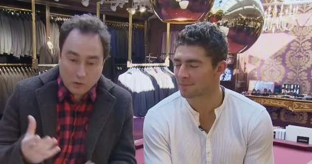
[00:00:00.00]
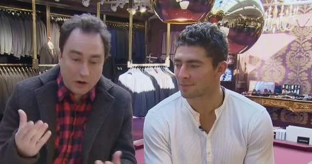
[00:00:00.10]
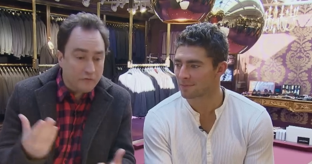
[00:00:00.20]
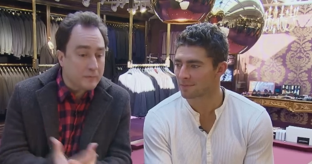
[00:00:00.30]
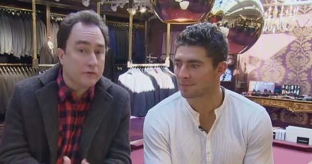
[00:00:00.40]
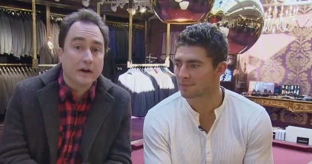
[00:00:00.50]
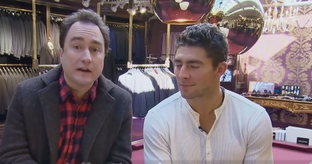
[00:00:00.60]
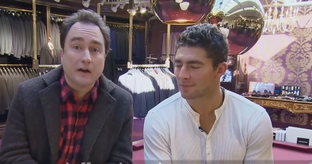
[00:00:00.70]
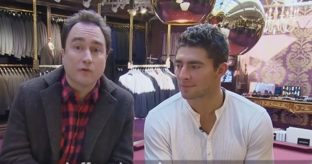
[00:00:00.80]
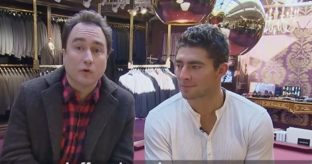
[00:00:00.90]
Speaker 1: Everybody
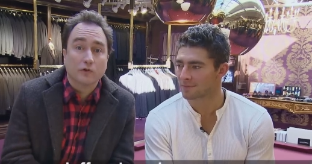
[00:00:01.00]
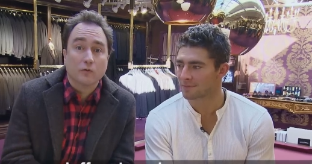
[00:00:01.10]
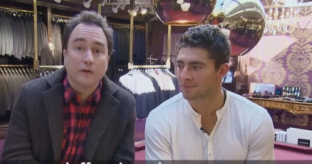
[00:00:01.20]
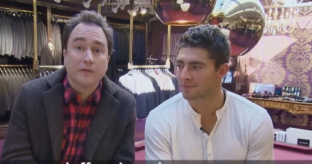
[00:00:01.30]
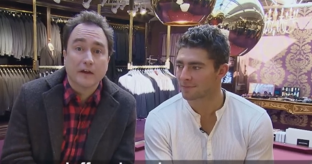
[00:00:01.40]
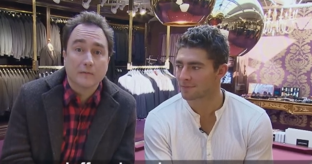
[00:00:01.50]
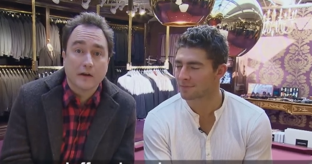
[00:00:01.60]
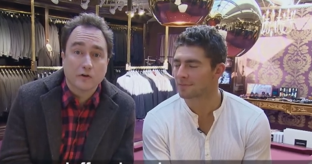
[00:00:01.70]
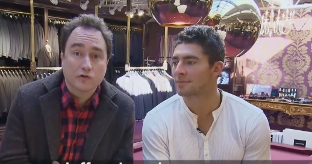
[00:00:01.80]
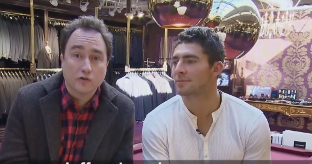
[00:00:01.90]
right now, of course, we're all thinking
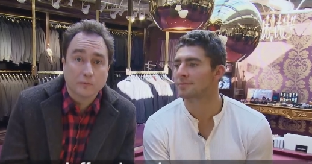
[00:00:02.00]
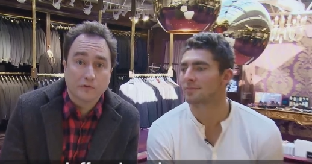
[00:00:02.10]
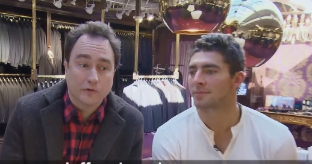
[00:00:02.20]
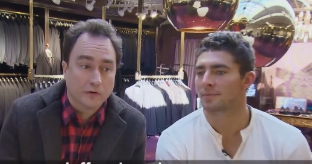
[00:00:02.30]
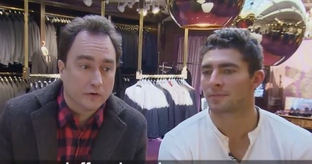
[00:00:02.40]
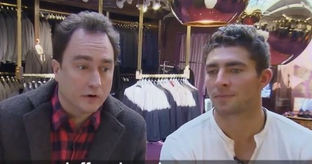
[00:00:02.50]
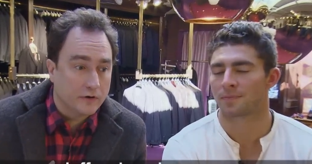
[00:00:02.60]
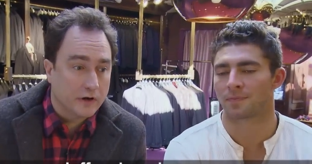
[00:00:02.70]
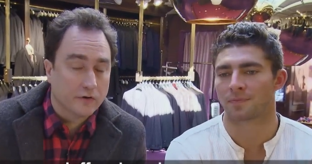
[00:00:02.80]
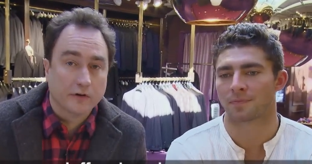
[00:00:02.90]
about our troops.
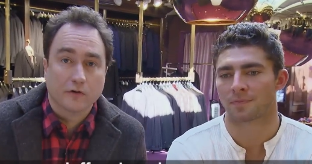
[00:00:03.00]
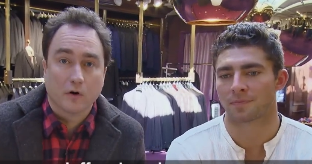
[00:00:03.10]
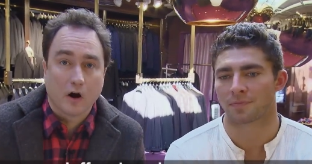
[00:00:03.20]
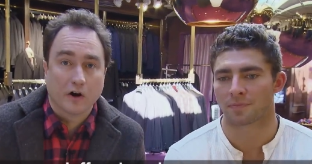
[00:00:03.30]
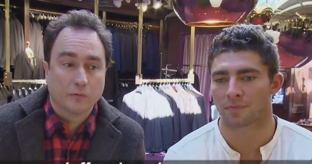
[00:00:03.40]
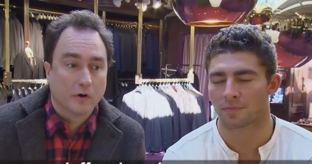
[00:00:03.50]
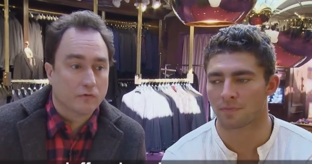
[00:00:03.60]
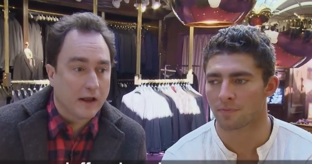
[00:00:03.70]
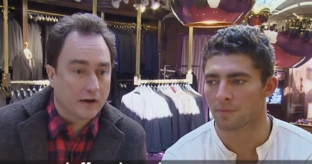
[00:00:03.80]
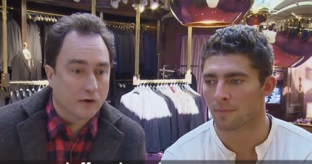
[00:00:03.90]
They're uh, near and dear to our hearts. We
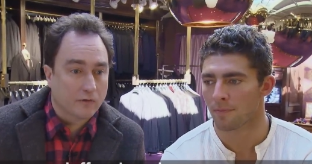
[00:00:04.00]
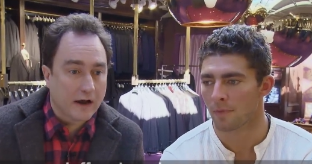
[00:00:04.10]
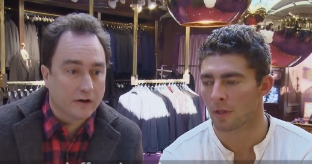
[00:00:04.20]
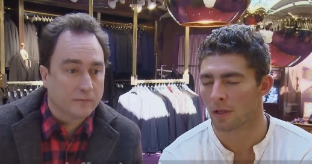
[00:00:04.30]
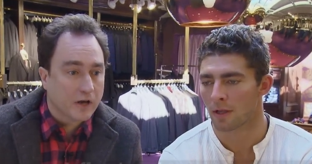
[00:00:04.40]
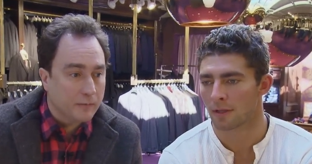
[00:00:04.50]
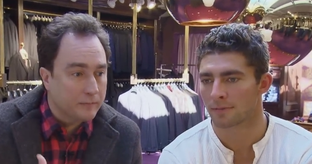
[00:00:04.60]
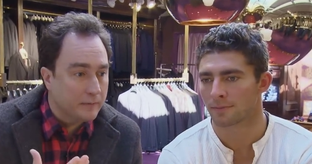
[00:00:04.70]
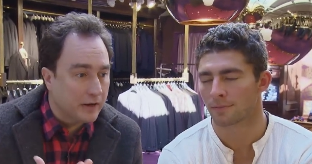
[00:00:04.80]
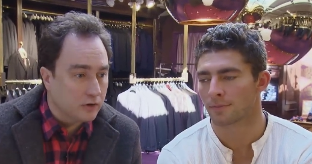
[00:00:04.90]
want to rally around them. Tell
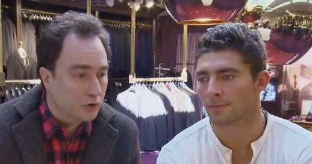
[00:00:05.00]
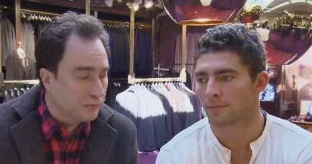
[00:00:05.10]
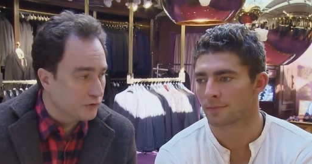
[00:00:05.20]
me a bit about Lupe's